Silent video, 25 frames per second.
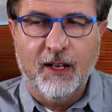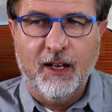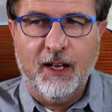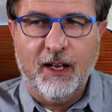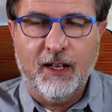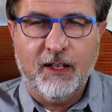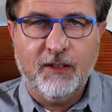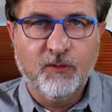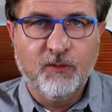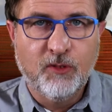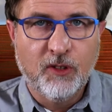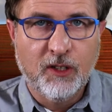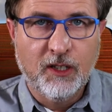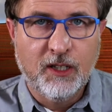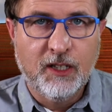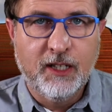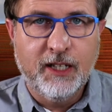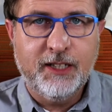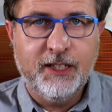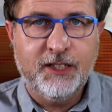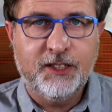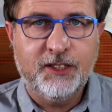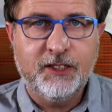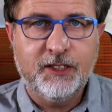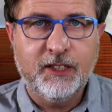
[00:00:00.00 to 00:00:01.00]

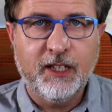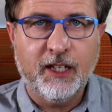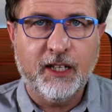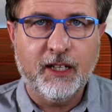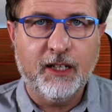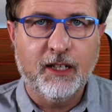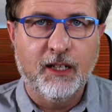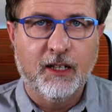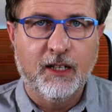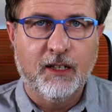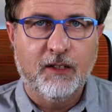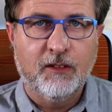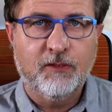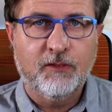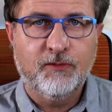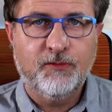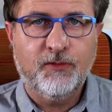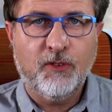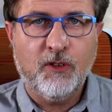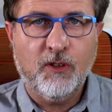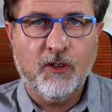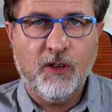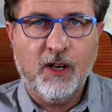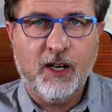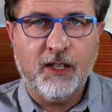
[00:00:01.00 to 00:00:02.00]
releasing
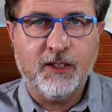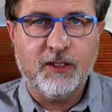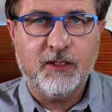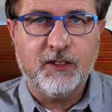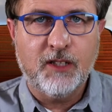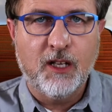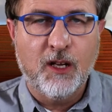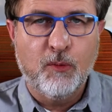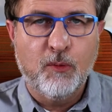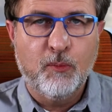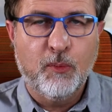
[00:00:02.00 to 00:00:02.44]
for us.